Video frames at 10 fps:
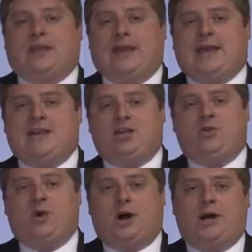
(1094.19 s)
Can
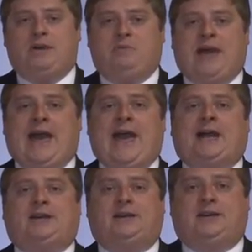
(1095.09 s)
you
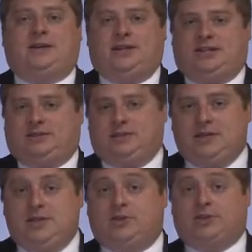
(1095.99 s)
unpack these
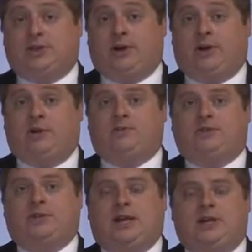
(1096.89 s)
legal
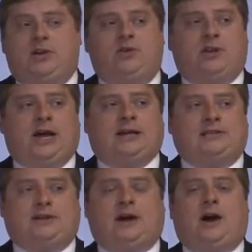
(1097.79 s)
terms and
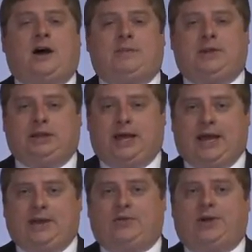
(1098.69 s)
utilize common
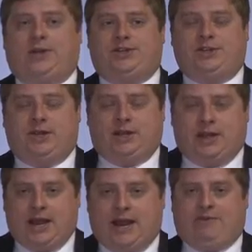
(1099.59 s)
language
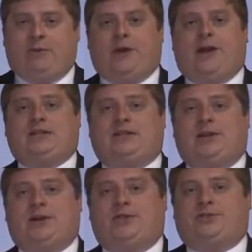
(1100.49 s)
that everybody's going
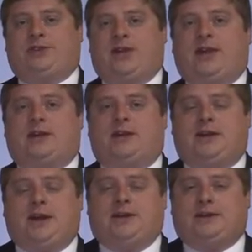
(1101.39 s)
to understand
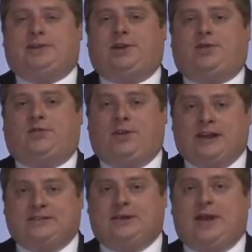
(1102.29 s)
and that's going to
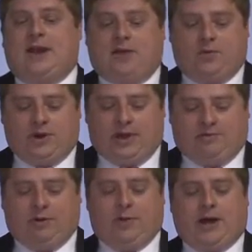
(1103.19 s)
resonate with
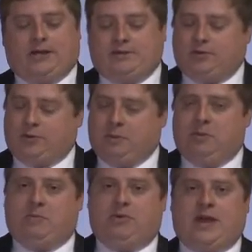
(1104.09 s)
everybody? So
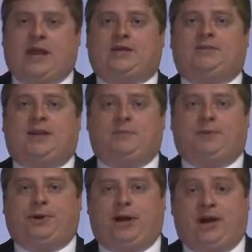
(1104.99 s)
remember that
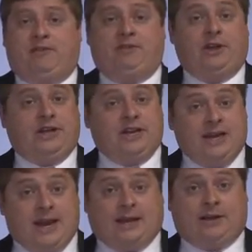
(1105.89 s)
example of
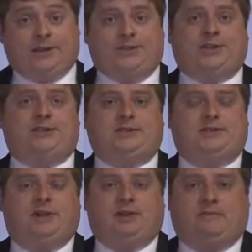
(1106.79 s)
negligence
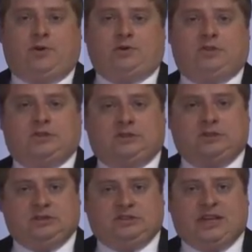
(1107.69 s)
versus
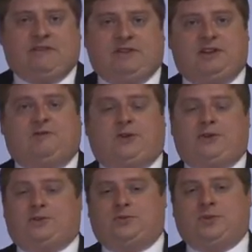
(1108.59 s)
safety
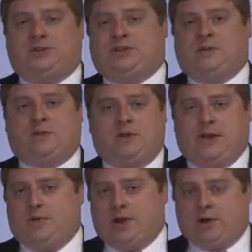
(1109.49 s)
first, which is something
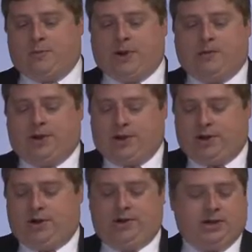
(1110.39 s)
that we all probably
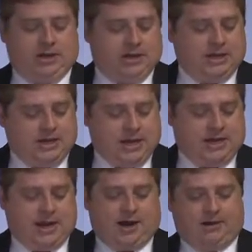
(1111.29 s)
heard in
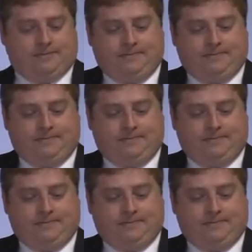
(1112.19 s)
daycare.